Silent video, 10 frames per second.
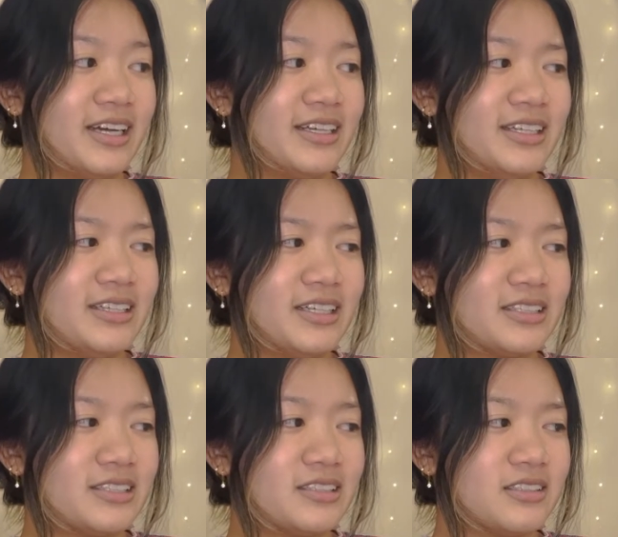I think
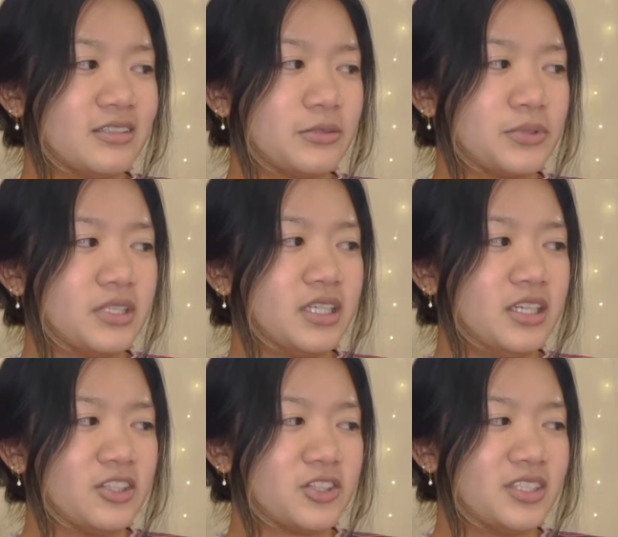that's really
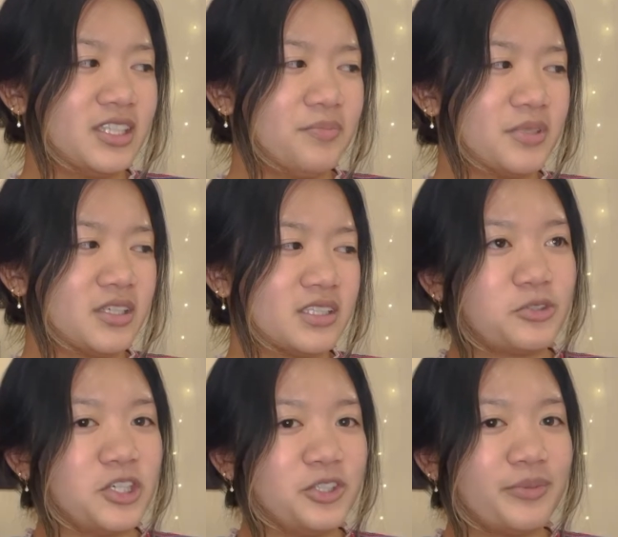interesting because
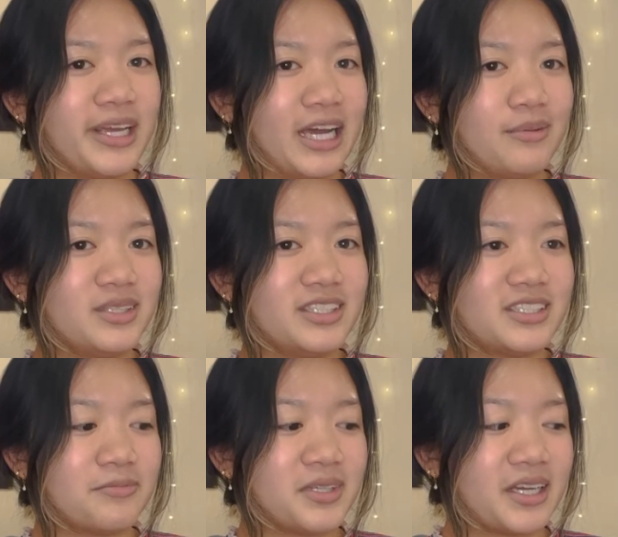changing my habits is
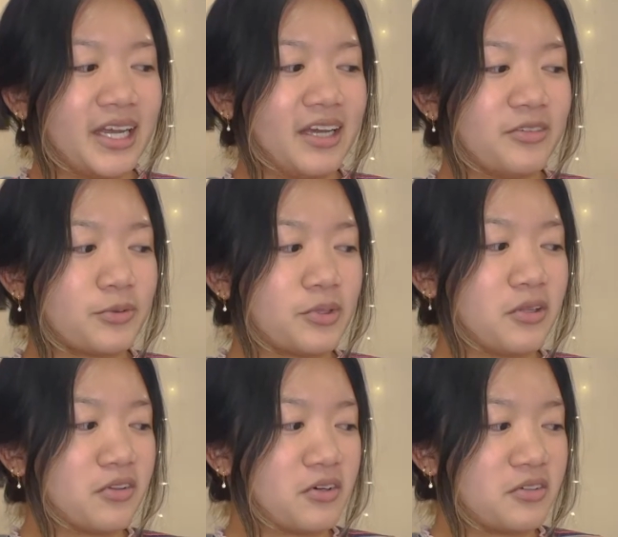something I haven't really
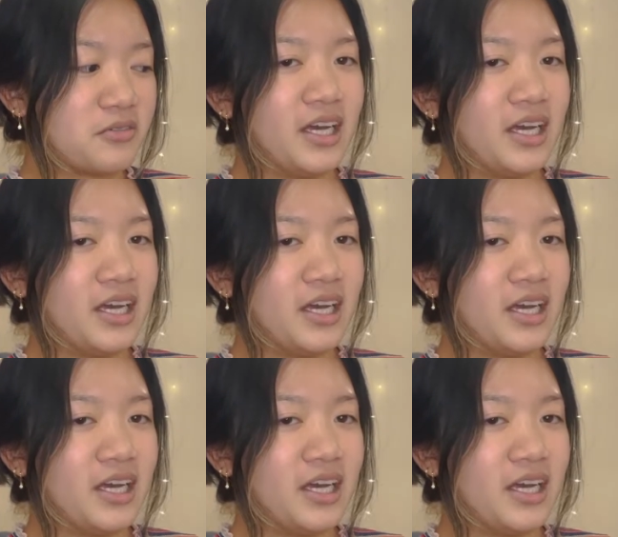thought of.